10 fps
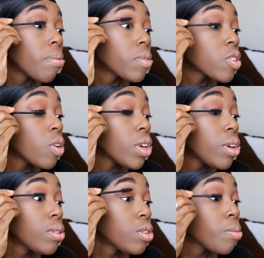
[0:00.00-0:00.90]
So
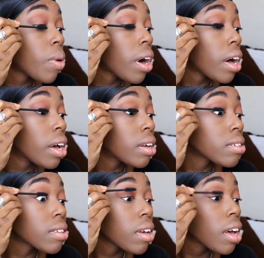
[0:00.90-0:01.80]
YouTube
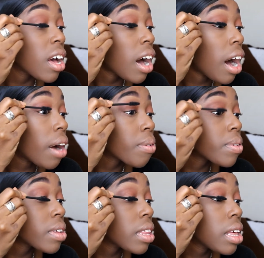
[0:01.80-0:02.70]
wise, I
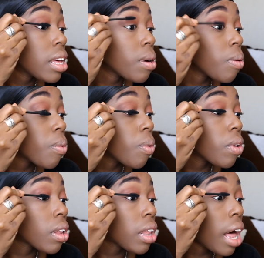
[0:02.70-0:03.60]
really
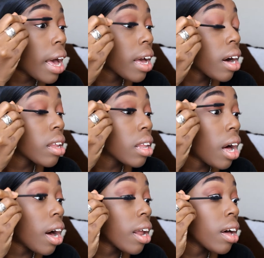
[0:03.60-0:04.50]
like a
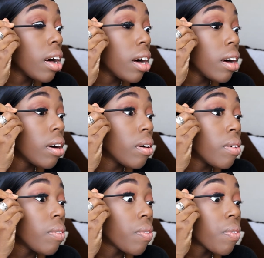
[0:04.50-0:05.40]
lot
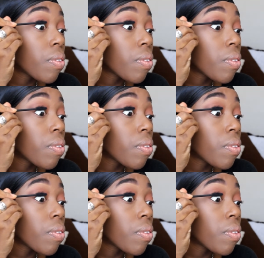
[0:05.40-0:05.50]
of